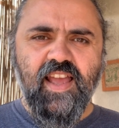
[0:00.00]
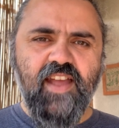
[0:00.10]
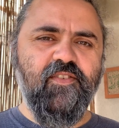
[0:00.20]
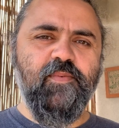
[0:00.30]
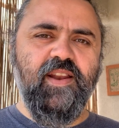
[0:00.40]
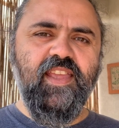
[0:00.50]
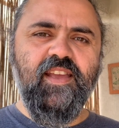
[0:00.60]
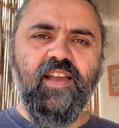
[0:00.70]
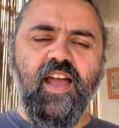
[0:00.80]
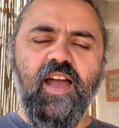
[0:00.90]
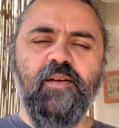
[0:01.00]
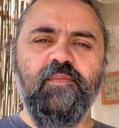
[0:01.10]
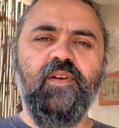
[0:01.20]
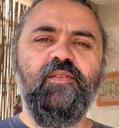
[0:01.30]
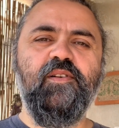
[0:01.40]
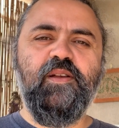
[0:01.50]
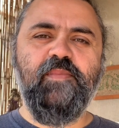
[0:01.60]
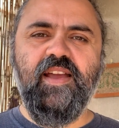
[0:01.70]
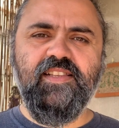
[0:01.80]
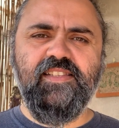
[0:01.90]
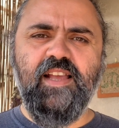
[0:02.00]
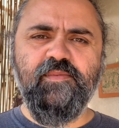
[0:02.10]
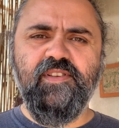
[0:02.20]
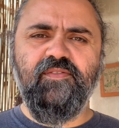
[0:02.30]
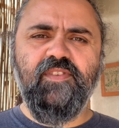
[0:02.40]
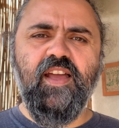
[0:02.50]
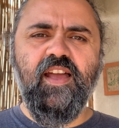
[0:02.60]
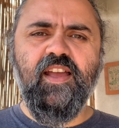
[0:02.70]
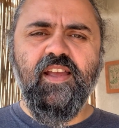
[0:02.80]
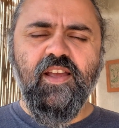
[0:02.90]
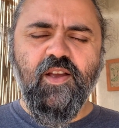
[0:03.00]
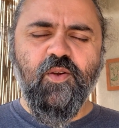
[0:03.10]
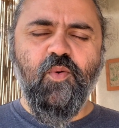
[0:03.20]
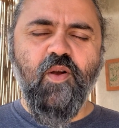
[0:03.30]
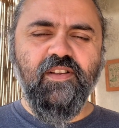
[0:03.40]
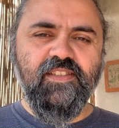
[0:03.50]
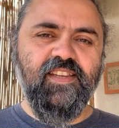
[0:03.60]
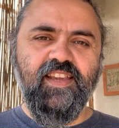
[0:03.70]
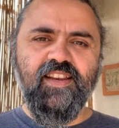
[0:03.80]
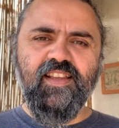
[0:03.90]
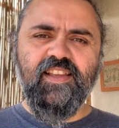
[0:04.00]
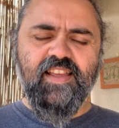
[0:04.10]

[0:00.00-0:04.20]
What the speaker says: Hey everybody, welcome back to Psalms in Quarantine.